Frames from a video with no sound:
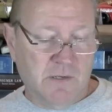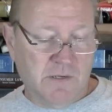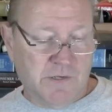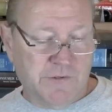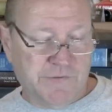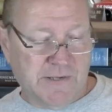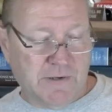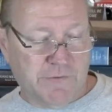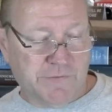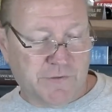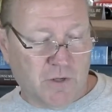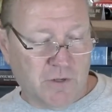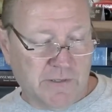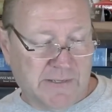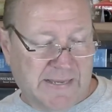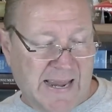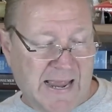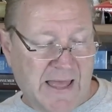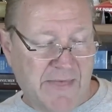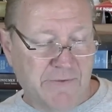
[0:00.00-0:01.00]
because that was all
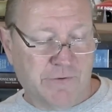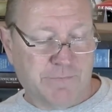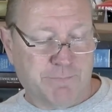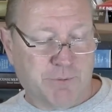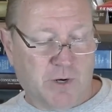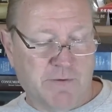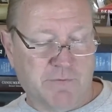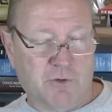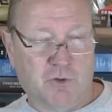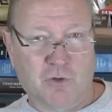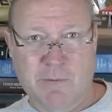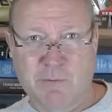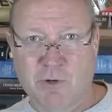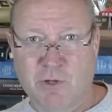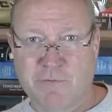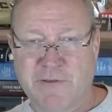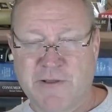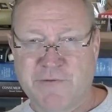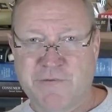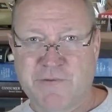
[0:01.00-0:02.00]
gathered as part of a
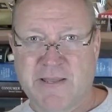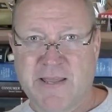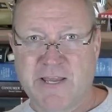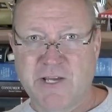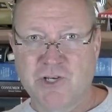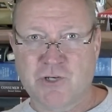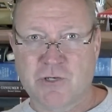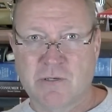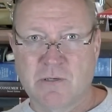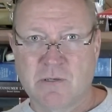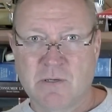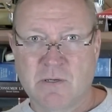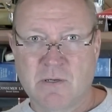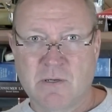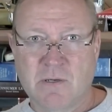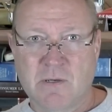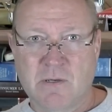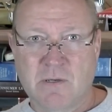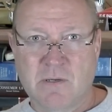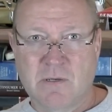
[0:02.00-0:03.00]
criminal investigation
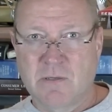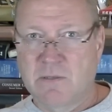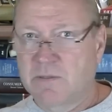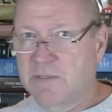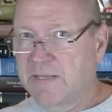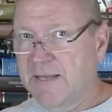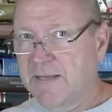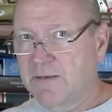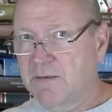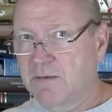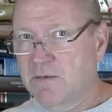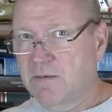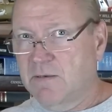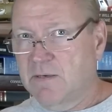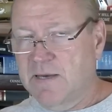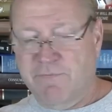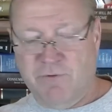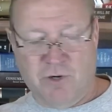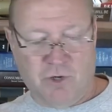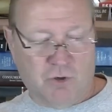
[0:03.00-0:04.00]
that
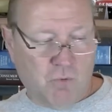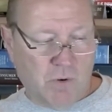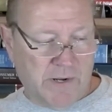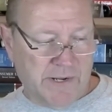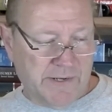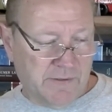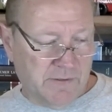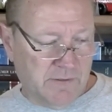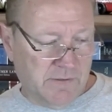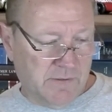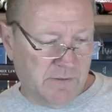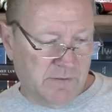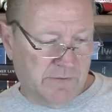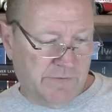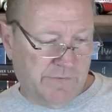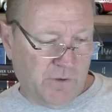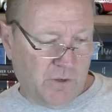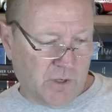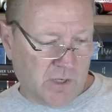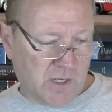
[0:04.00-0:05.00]
never quite
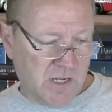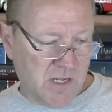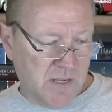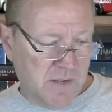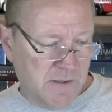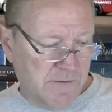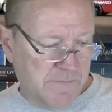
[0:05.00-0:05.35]
took.